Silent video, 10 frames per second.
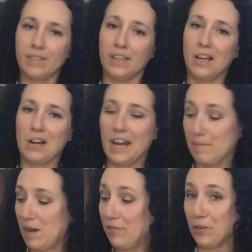All right,
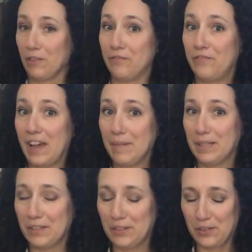I'm off to a
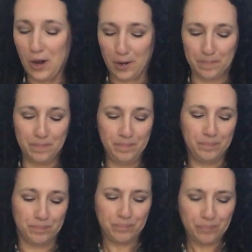fabulous start.
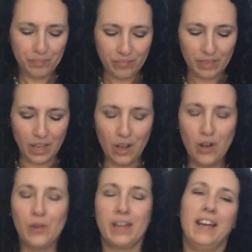
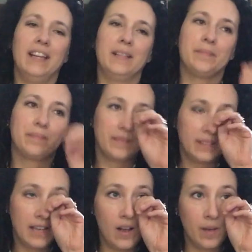Okay,
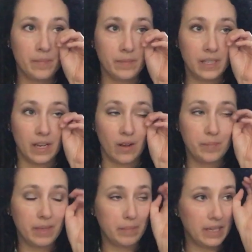now
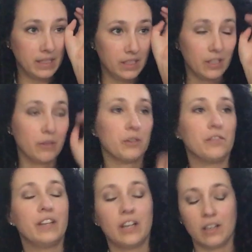I'm getting into the
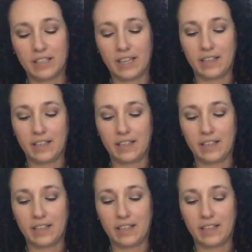groove here.